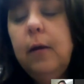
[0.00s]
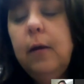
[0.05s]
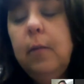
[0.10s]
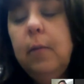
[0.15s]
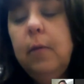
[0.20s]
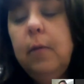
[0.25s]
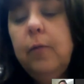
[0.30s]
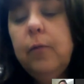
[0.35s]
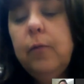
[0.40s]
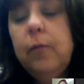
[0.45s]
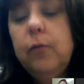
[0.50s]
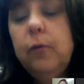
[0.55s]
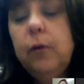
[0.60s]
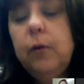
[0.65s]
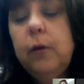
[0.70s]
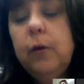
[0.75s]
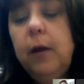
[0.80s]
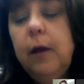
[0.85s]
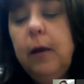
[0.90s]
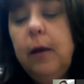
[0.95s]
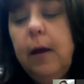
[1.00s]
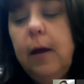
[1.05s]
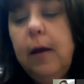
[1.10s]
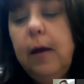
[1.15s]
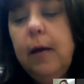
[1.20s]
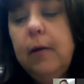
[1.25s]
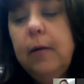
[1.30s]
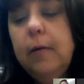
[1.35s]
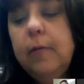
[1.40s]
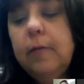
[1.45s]
If a student
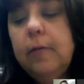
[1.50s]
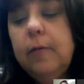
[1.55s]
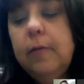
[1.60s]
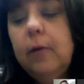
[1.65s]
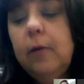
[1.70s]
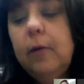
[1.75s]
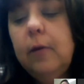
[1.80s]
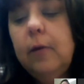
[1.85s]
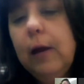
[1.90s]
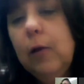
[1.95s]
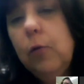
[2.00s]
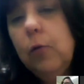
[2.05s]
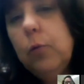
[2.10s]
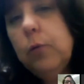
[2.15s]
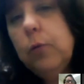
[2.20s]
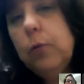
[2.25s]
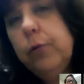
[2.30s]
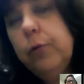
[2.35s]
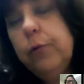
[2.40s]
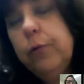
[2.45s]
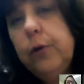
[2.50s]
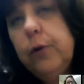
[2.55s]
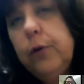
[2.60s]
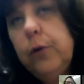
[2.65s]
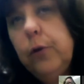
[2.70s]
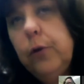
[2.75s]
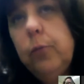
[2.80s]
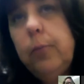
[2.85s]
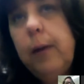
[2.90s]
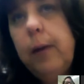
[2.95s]
had, let's say, their annual
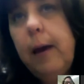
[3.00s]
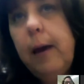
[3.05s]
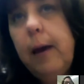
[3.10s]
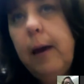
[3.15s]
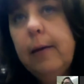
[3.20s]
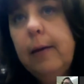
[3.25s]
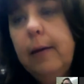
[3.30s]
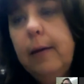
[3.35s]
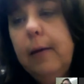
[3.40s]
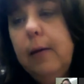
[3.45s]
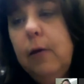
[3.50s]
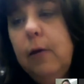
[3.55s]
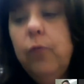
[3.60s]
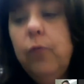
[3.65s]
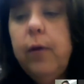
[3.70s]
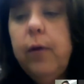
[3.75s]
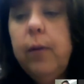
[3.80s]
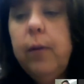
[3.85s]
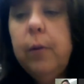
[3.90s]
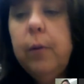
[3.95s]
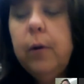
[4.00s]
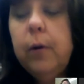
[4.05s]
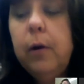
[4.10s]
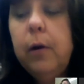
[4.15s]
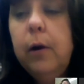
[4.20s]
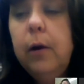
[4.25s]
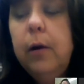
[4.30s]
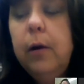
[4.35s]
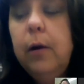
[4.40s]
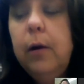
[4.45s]
review back in
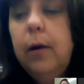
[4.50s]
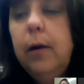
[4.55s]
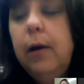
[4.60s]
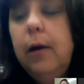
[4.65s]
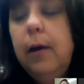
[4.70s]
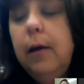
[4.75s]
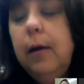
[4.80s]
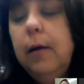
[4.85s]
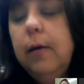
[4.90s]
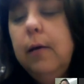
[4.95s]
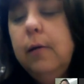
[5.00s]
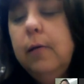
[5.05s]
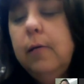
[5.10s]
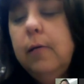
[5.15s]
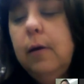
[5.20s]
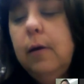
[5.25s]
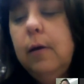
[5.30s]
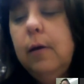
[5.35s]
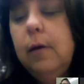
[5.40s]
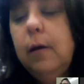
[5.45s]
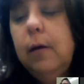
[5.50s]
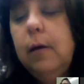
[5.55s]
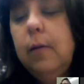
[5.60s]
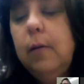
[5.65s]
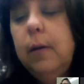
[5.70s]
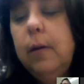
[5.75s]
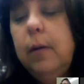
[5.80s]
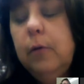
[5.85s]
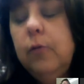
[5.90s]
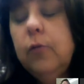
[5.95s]
November and
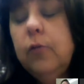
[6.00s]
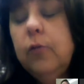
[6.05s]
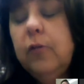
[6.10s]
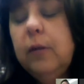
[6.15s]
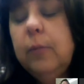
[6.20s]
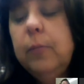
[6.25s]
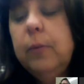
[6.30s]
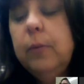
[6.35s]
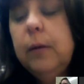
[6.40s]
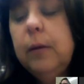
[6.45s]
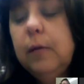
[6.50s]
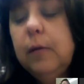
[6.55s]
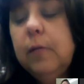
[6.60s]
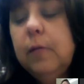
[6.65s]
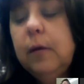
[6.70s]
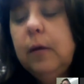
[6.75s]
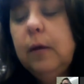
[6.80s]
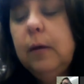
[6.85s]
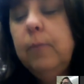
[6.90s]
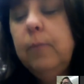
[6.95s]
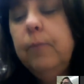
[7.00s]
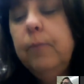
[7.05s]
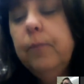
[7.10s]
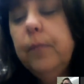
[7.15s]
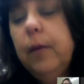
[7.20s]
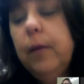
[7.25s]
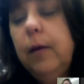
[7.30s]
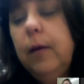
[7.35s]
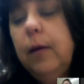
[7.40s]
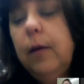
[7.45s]
under CPSE,
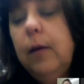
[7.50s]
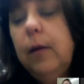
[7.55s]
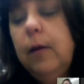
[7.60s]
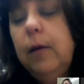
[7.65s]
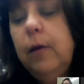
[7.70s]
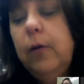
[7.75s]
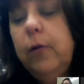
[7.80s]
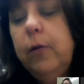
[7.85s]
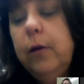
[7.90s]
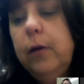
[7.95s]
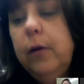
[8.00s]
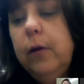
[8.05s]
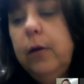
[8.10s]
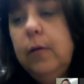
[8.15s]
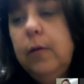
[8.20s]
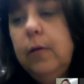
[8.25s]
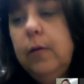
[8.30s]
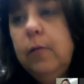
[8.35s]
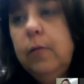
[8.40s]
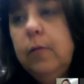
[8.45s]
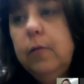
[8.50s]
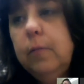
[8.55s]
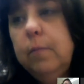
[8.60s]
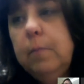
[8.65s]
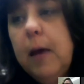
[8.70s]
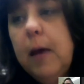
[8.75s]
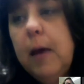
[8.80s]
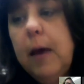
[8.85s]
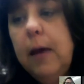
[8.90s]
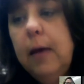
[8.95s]
and here it is
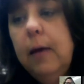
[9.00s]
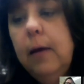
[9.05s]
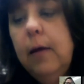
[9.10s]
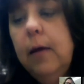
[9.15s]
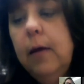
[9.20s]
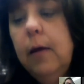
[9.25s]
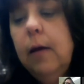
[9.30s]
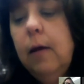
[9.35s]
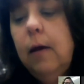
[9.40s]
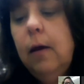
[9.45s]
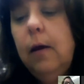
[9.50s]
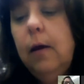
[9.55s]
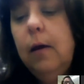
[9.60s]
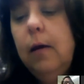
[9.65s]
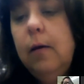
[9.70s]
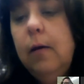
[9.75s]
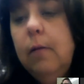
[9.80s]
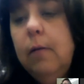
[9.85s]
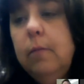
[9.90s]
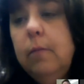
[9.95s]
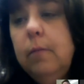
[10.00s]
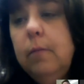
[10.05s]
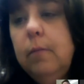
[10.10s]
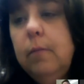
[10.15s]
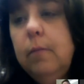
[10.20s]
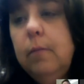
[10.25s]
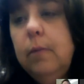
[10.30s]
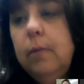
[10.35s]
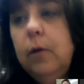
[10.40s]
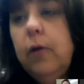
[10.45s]
May,
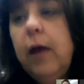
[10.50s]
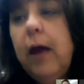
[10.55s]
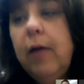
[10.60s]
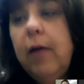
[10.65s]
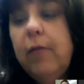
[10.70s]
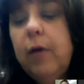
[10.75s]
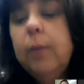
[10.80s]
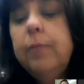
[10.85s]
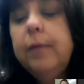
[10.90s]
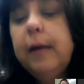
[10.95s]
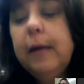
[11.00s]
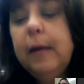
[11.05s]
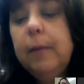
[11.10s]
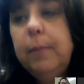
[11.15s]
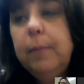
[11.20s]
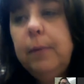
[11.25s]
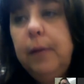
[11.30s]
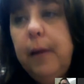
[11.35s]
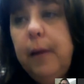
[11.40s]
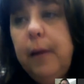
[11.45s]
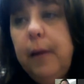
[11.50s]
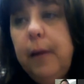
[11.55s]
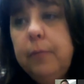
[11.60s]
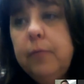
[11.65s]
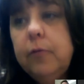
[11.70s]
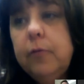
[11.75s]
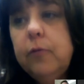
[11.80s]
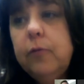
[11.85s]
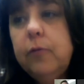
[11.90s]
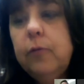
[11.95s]
to have updated
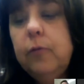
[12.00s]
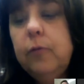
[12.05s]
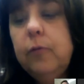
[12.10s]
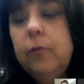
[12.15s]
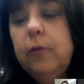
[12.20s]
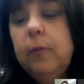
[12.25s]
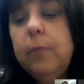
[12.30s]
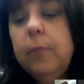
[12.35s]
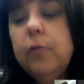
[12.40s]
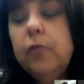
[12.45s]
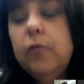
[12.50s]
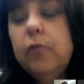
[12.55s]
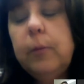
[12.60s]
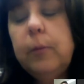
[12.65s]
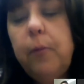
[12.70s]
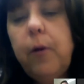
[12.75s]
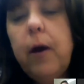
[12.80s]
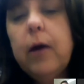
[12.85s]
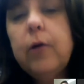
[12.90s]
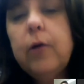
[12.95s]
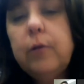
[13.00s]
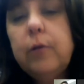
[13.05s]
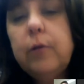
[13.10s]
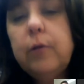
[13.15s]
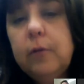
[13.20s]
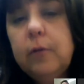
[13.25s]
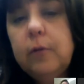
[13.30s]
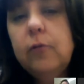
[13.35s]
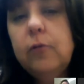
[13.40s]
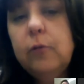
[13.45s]
PLEPs to demonstrate the progress
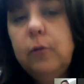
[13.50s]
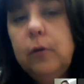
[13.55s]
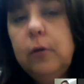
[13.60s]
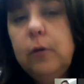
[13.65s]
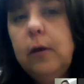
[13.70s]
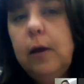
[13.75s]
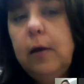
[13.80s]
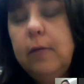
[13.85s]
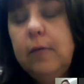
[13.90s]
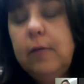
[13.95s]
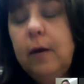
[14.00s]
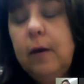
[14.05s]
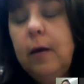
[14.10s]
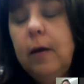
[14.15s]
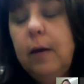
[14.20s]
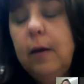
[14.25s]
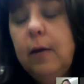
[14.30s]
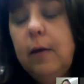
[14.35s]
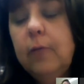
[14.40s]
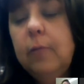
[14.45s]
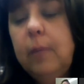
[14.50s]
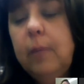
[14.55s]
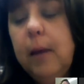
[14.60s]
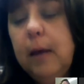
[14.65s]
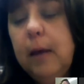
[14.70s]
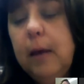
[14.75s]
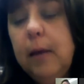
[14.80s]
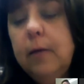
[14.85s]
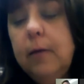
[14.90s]
that the student has made